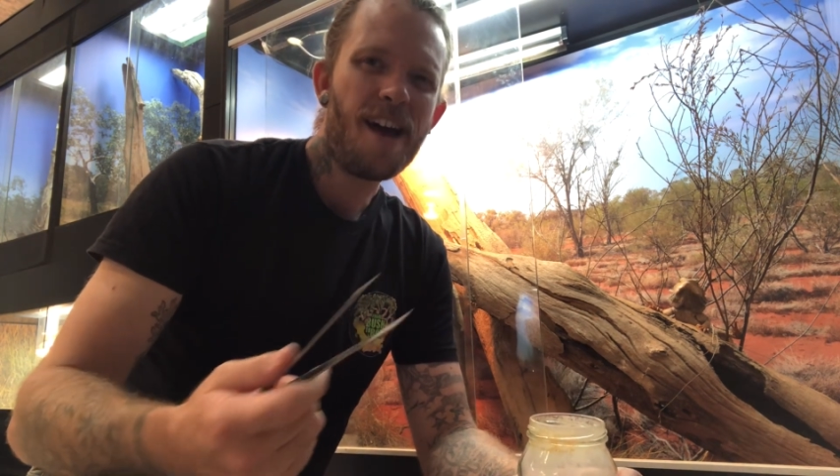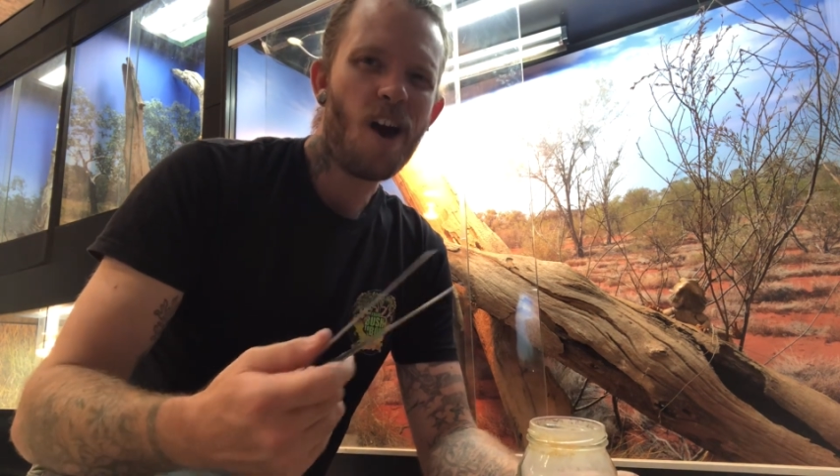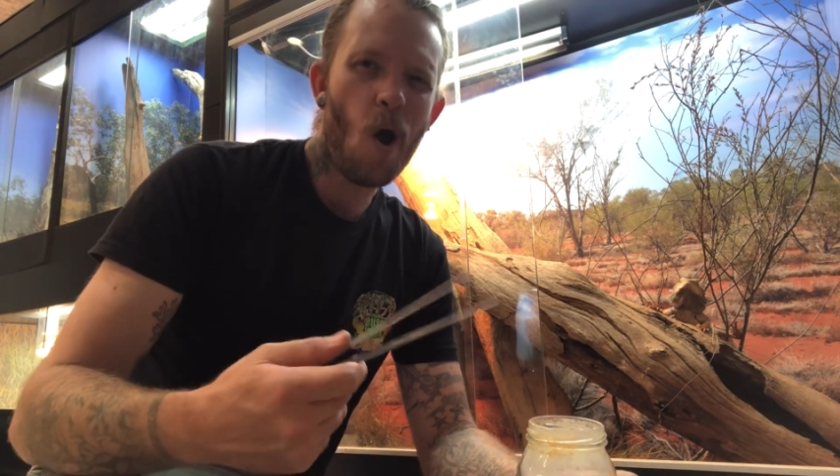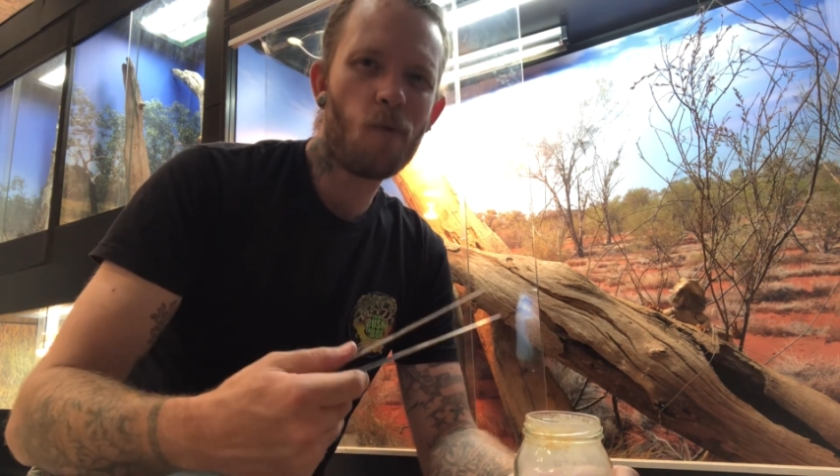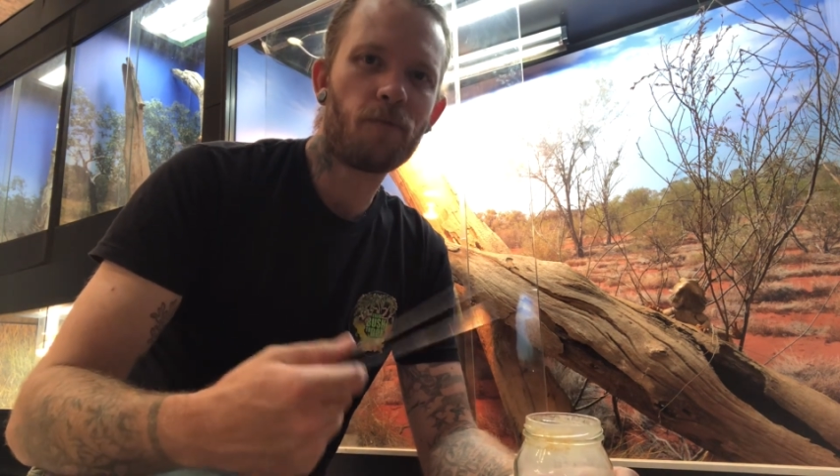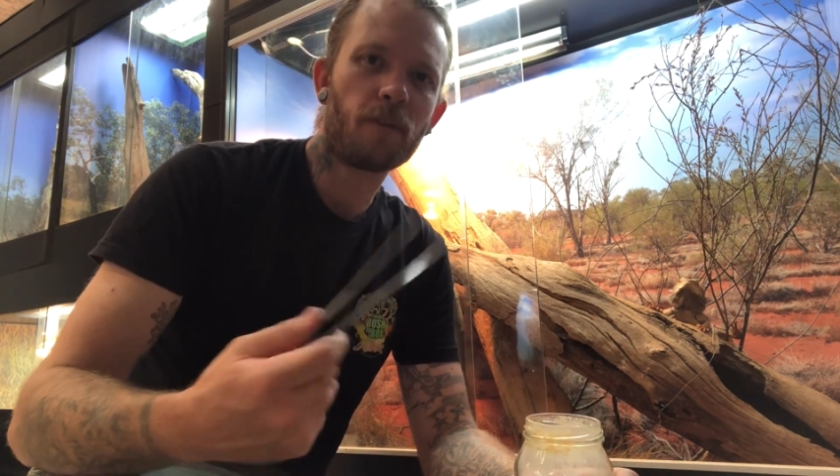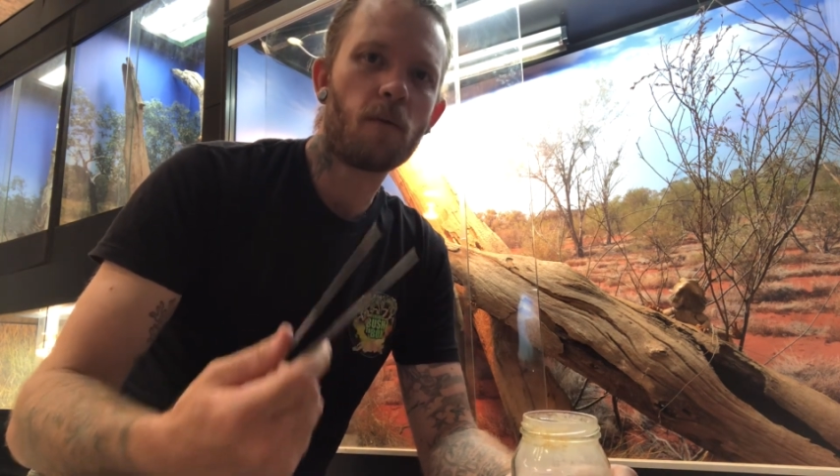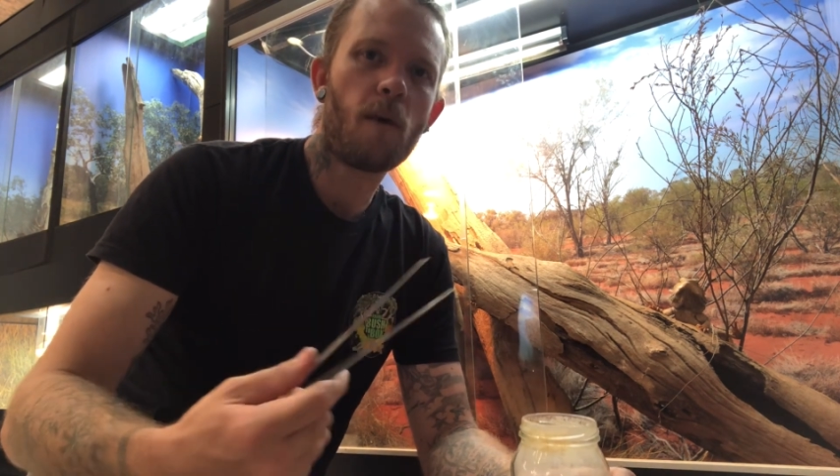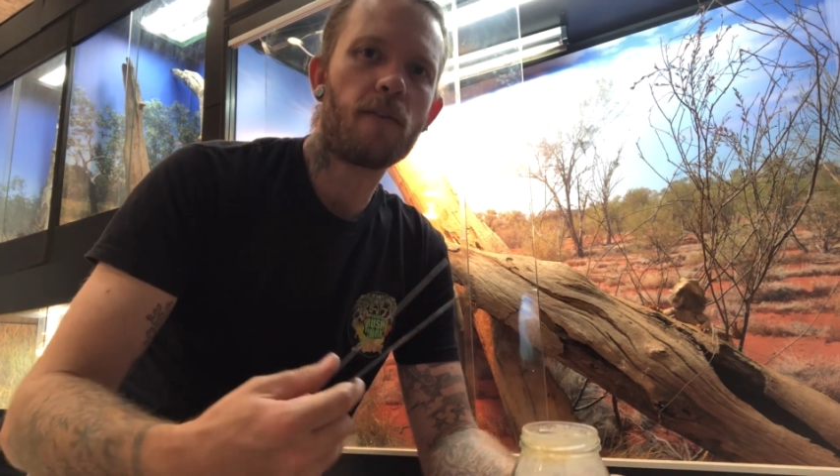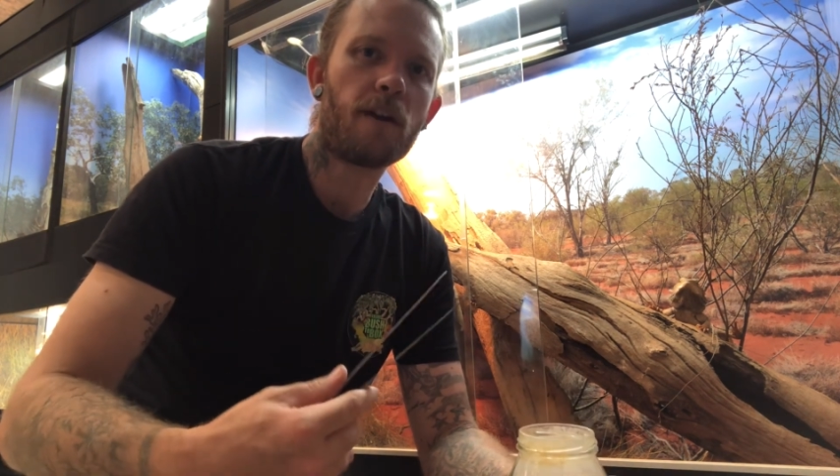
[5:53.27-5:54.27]
hopefully
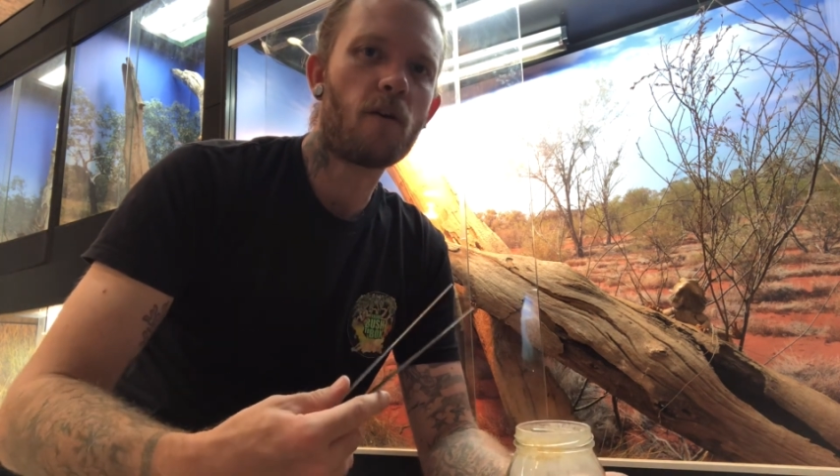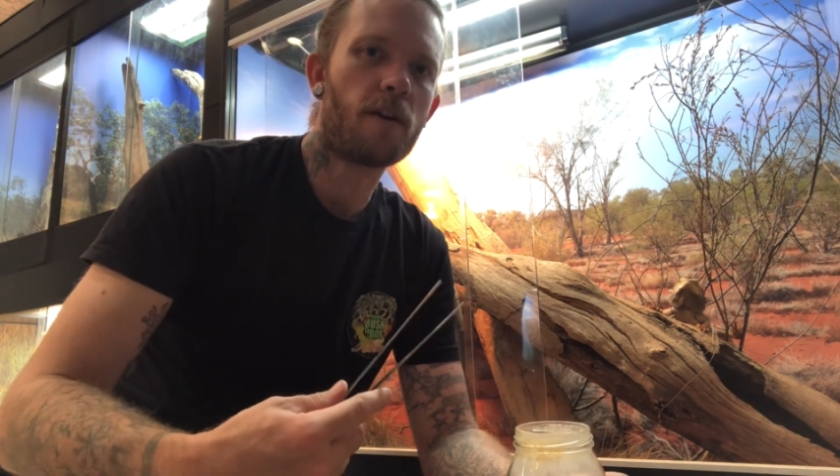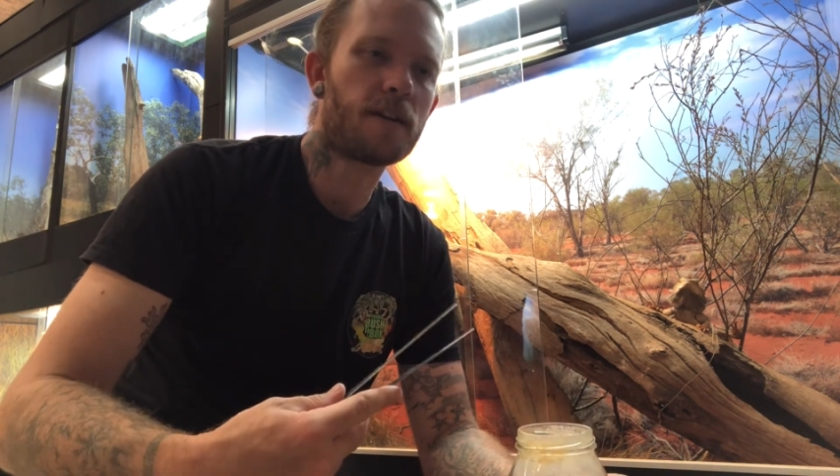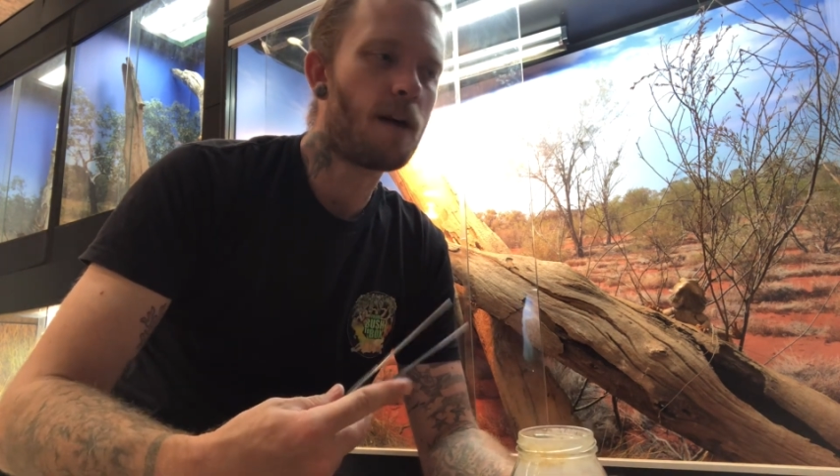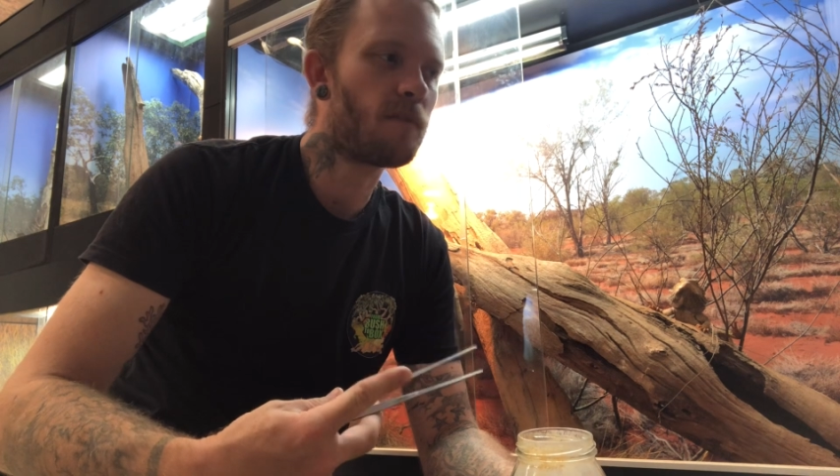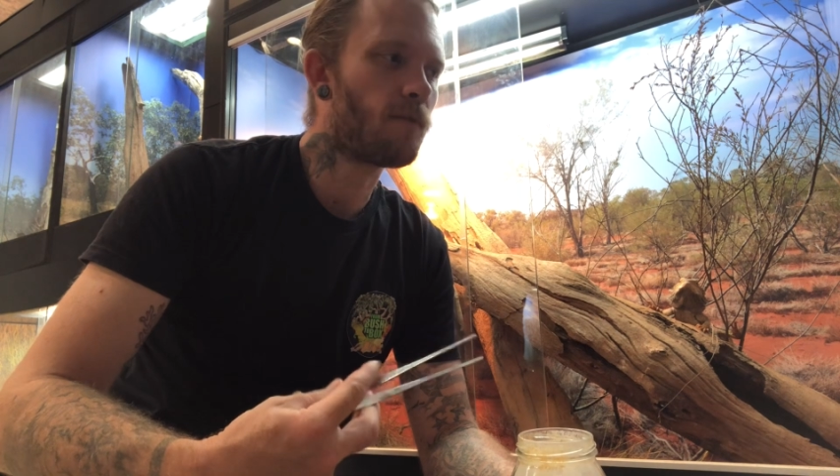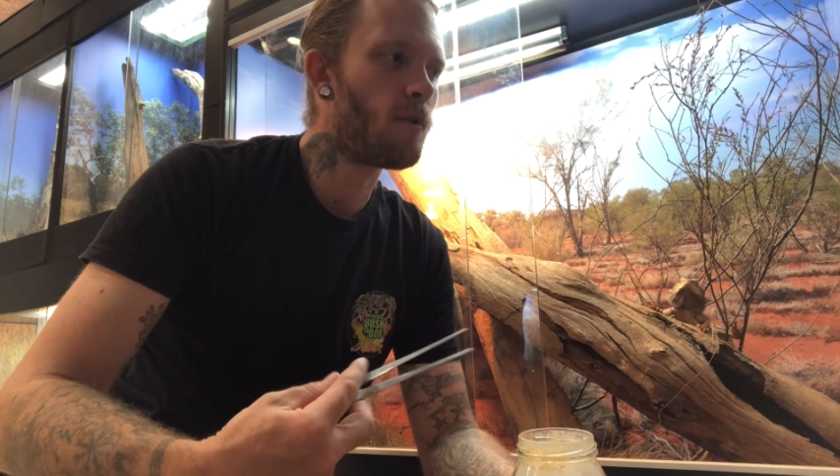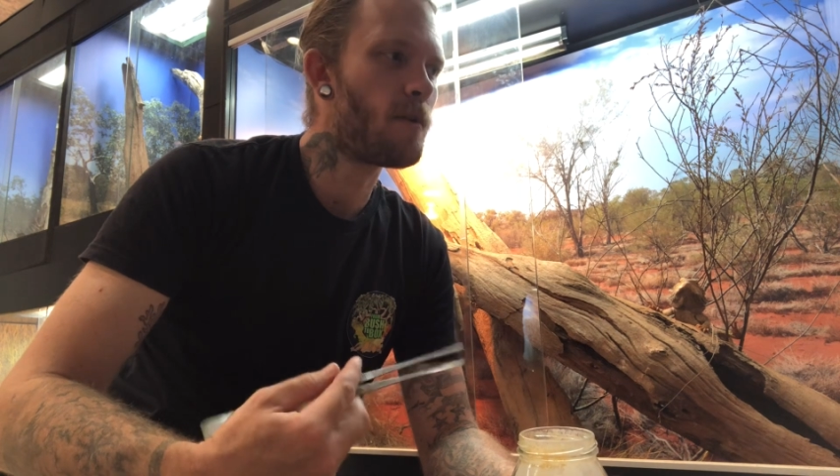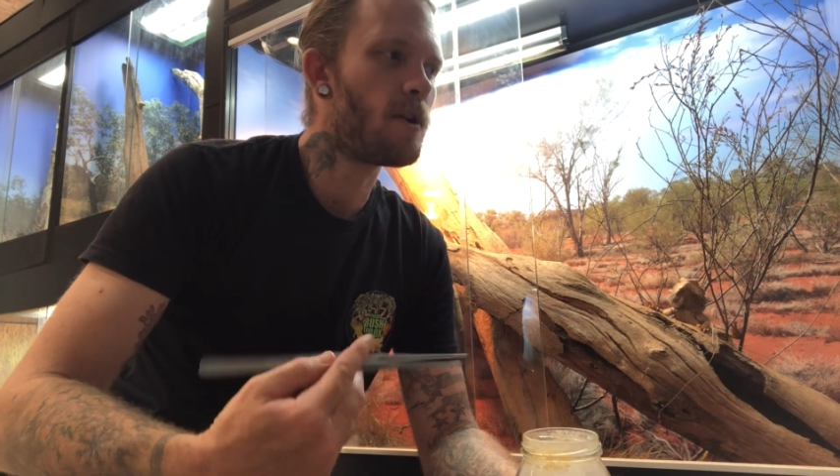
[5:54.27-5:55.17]
where they're kind of coming from.